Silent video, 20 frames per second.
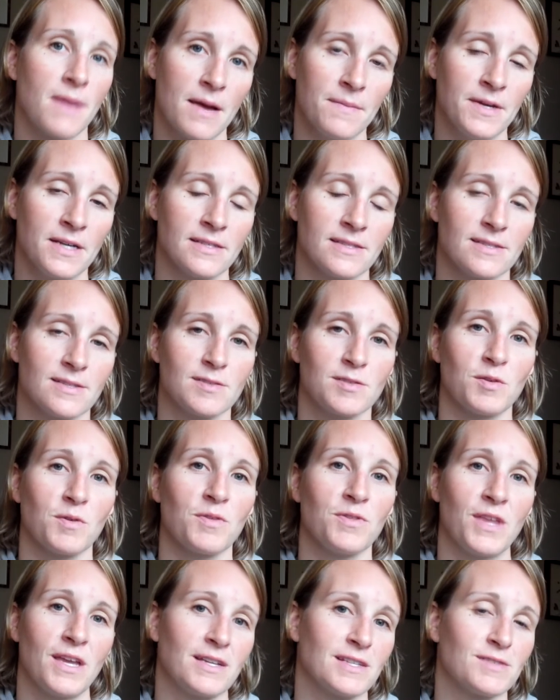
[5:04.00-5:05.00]
mamas. So
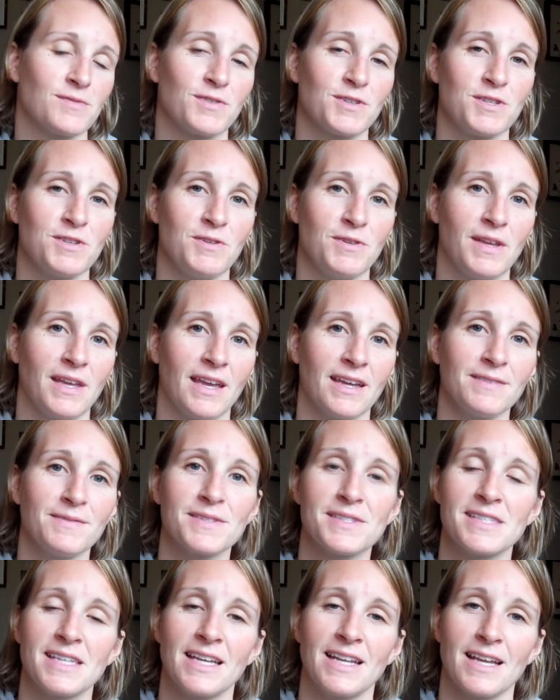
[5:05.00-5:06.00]
thanks for tuning in.
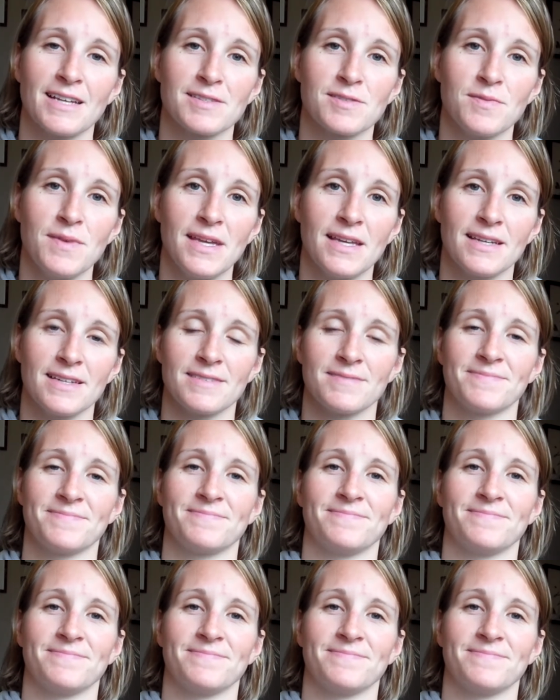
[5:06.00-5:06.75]
We'll see you next week.